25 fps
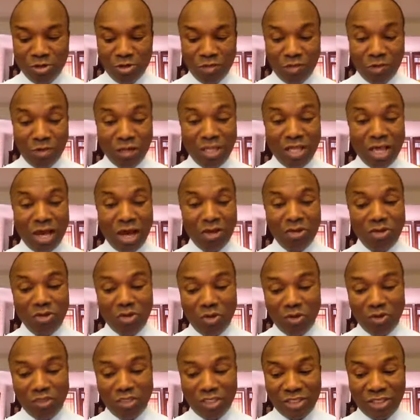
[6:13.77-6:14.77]
without
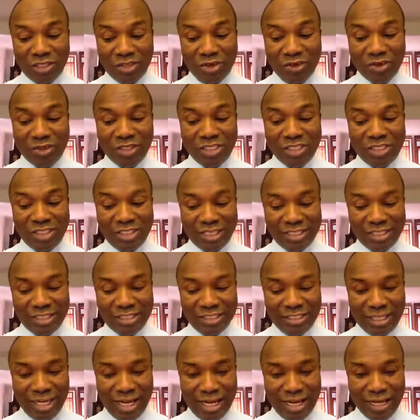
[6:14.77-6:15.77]
not noticing
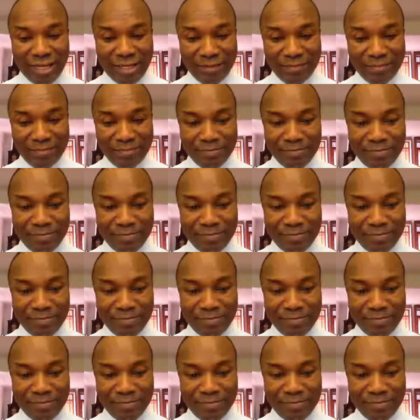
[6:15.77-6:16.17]
time.